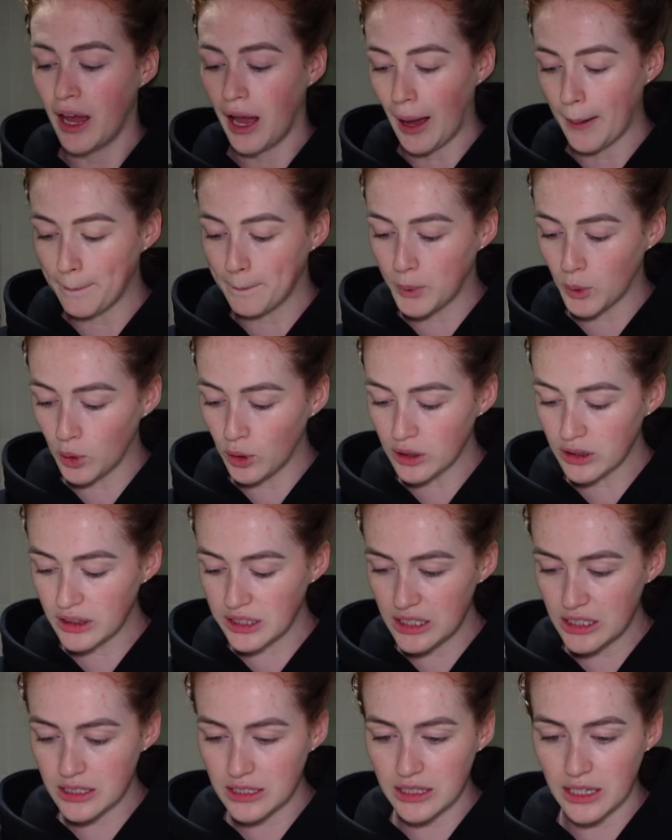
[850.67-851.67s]
I bought
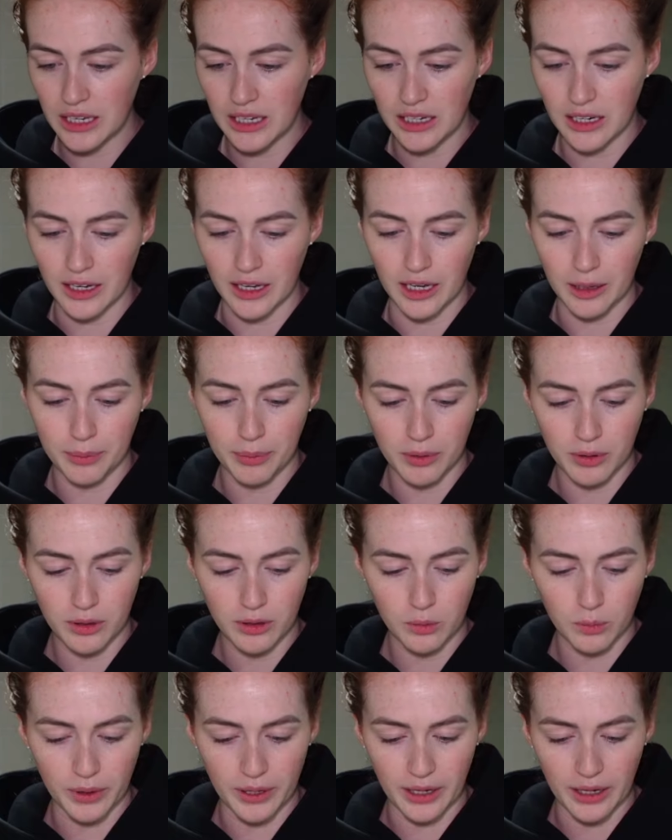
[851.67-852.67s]
this in an
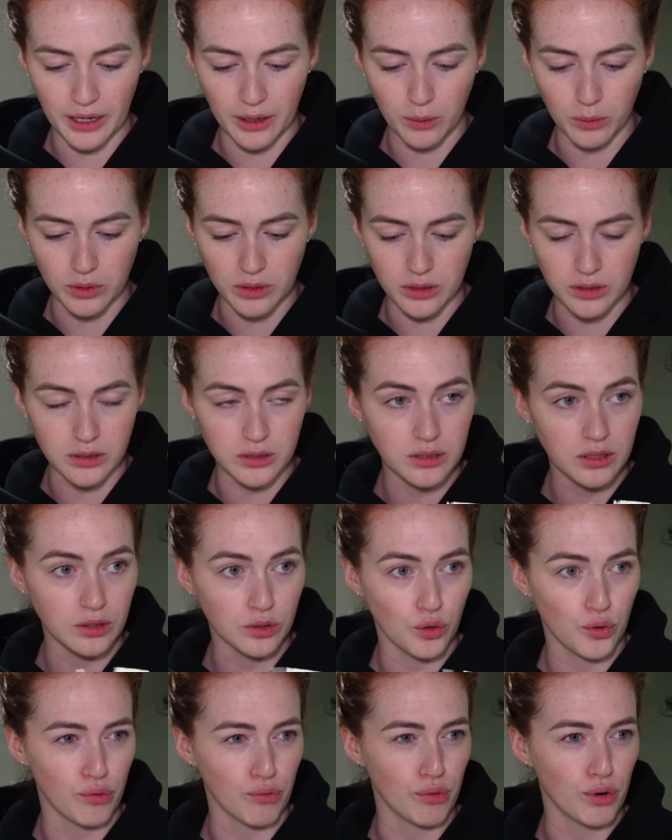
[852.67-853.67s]
airport when I was
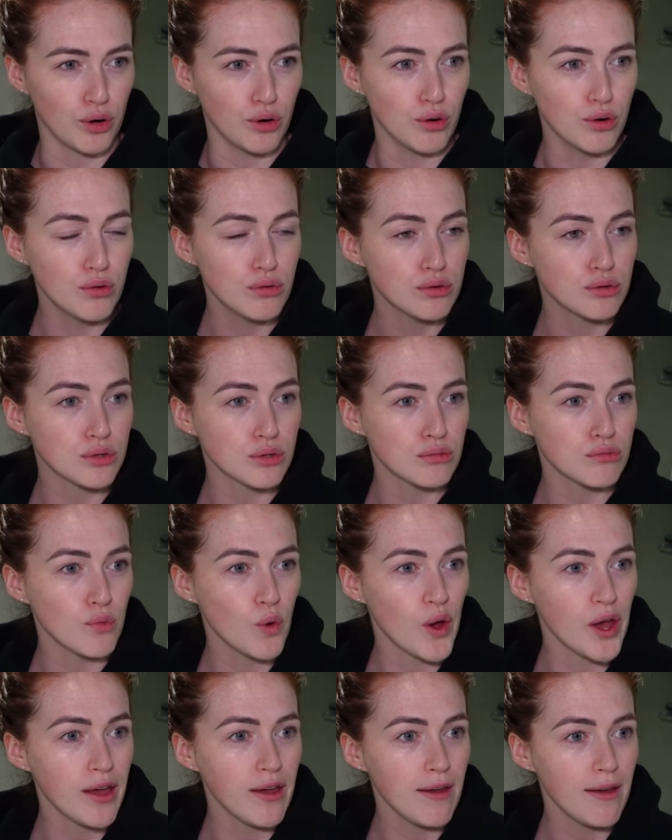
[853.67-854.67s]
crew
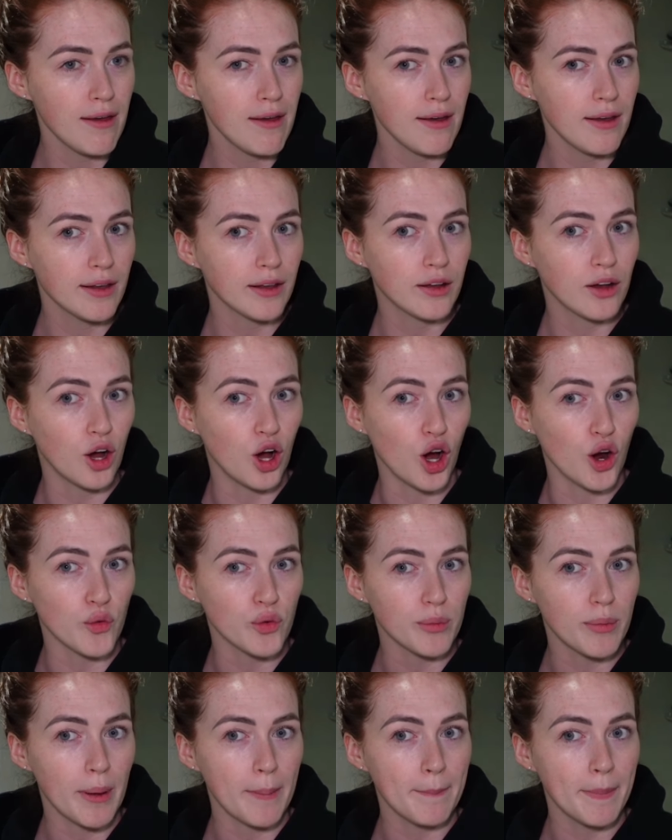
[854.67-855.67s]
somewhere, can't
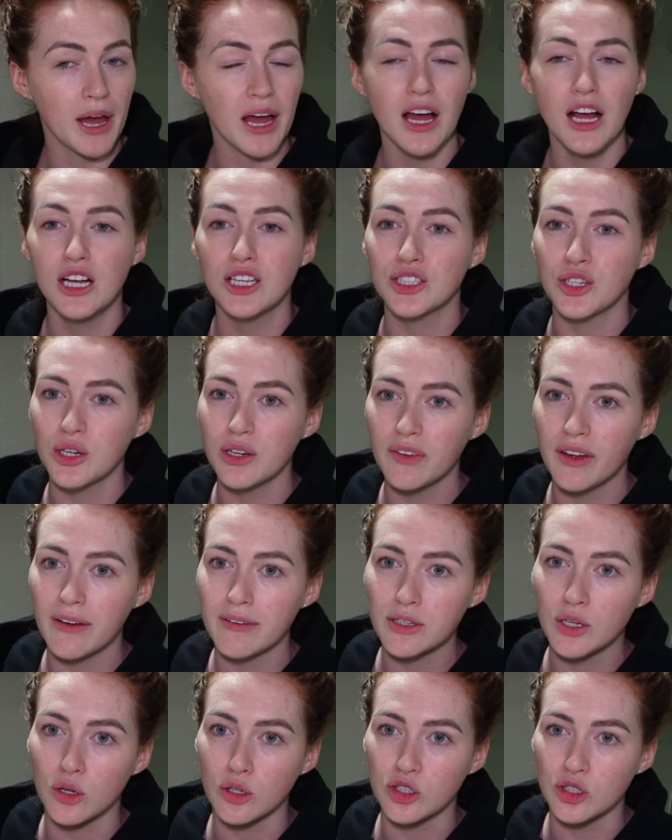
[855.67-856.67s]
remember. Don't know if I
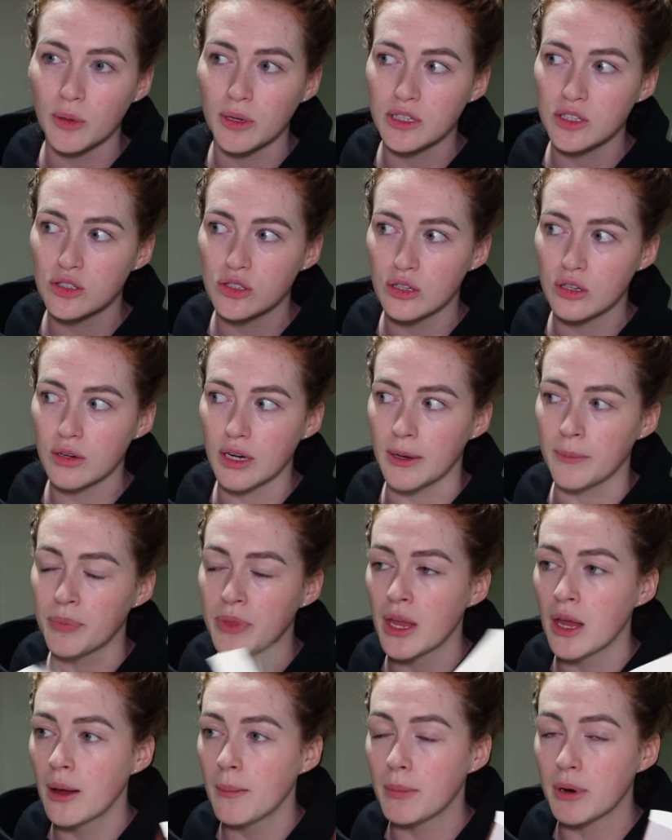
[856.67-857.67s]
ever told you about the story,
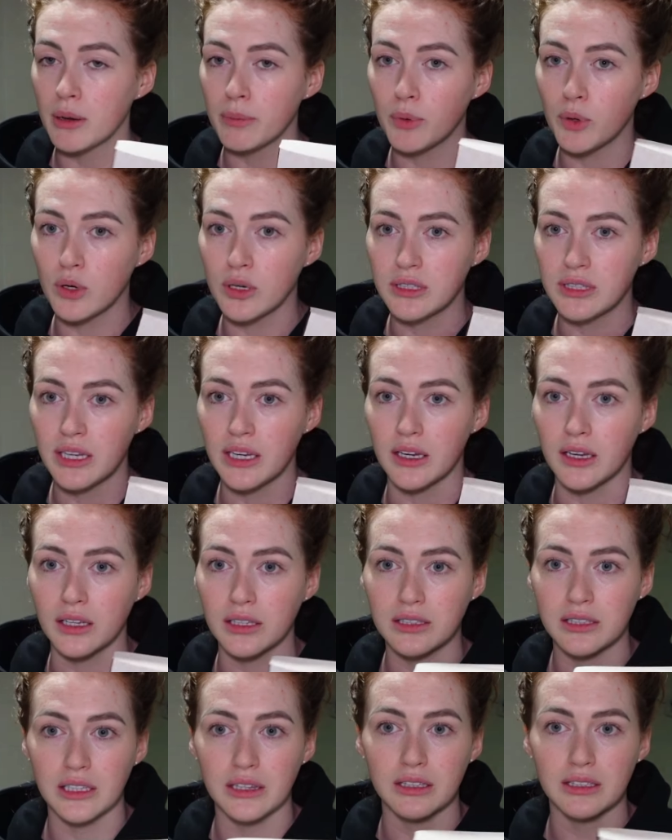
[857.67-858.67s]
but I bought it,
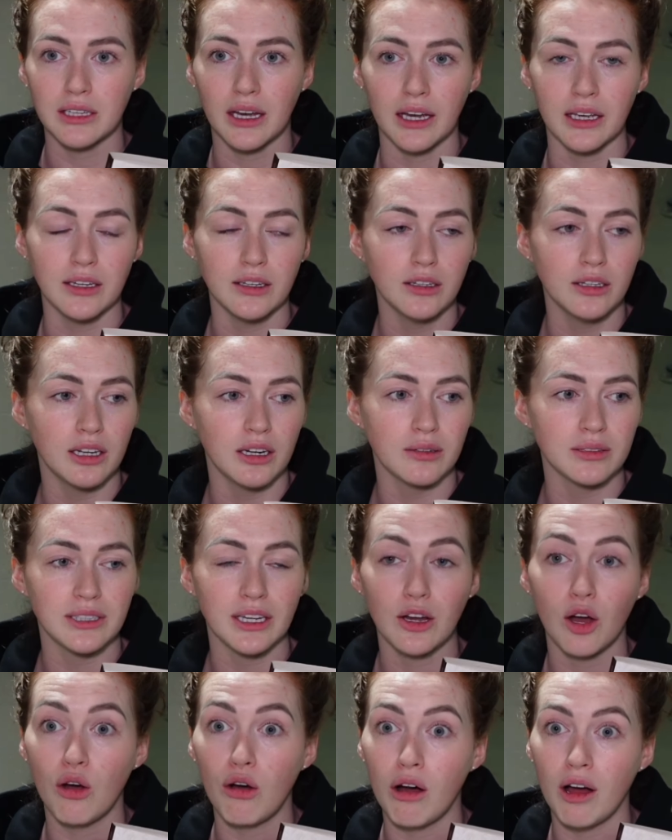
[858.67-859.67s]
seen the title and I was
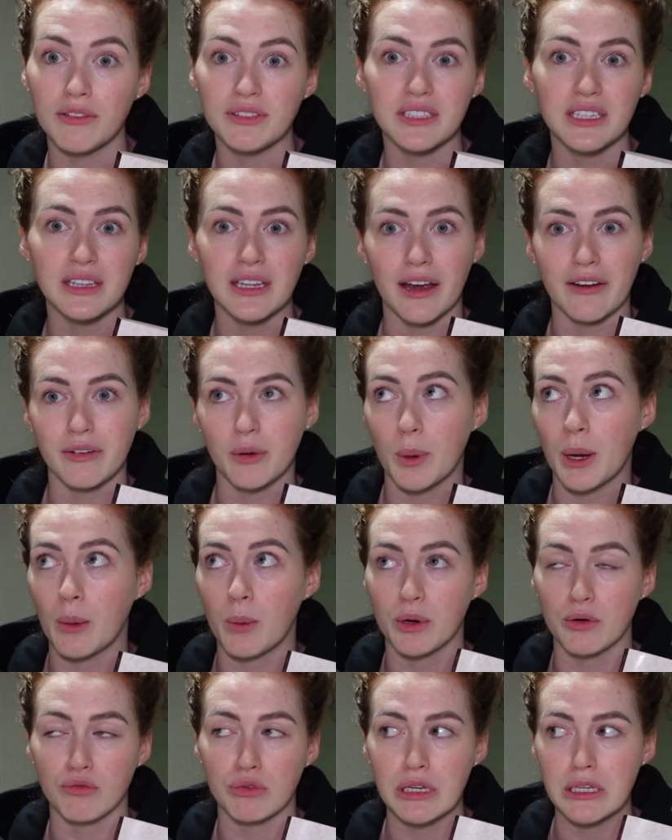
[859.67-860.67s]
like, oh I've seen that everywhere, I
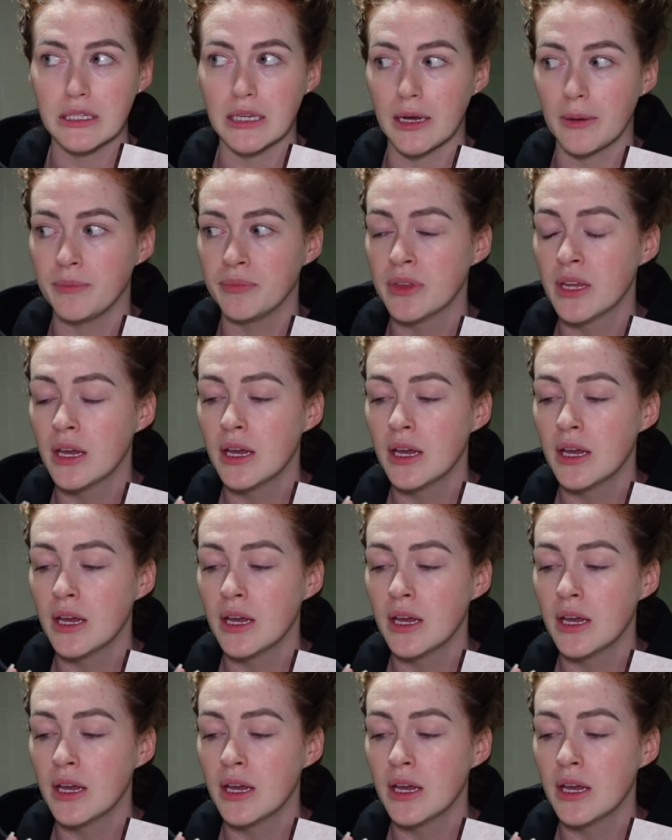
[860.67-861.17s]
want to read it.